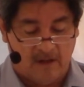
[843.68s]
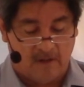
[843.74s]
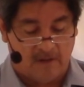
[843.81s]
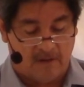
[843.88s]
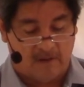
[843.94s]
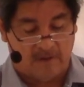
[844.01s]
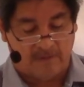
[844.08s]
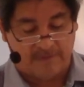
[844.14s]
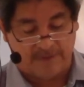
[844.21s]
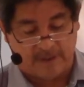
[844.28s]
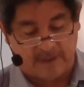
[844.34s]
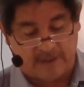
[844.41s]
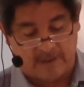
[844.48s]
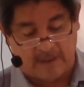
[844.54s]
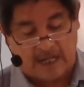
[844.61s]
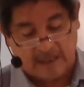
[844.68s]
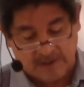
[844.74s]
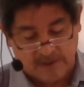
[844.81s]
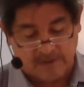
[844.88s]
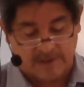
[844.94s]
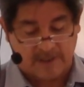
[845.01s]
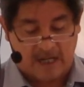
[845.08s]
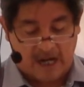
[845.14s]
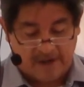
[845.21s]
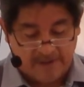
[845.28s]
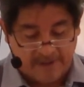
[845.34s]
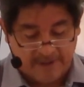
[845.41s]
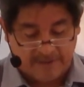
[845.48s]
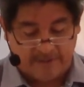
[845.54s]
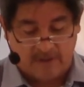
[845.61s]
of the actions
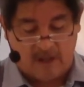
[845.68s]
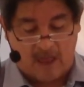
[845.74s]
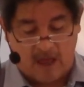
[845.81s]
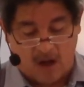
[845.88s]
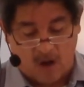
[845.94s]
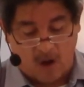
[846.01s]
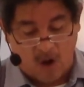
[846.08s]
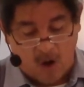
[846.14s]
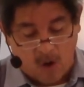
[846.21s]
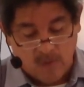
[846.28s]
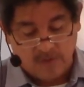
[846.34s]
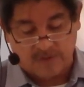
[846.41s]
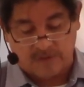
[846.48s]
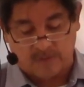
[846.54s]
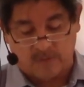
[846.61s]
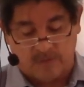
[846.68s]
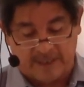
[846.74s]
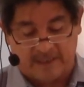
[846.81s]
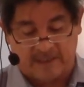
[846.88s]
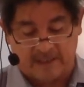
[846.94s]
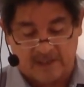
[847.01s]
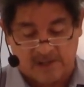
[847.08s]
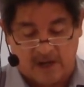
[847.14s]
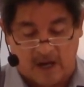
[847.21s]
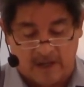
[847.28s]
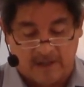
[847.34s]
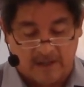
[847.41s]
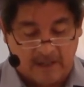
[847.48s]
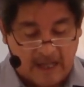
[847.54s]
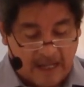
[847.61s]
carried out with the
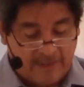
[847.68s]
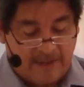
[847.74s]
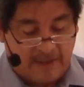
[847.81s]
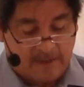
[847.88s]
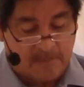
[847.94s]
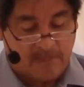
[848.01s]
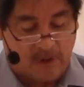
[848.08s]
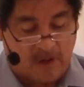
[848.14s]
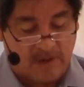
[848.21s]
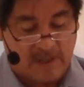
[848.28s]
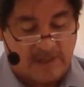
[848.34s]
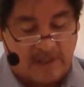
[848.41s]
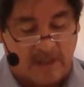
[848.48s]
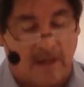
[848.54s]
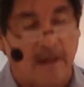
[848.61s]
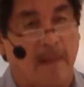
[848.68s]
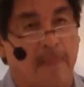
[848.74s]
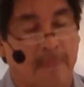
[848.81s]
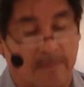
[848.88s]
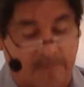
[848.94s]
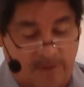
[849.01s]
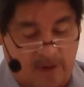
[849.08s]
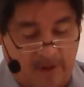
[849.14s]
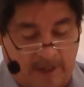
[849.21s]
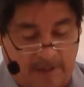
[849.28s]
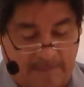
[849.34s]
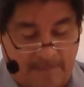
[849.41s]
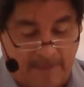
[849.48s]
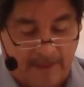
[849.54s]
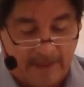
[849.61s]
child and your progress in the program.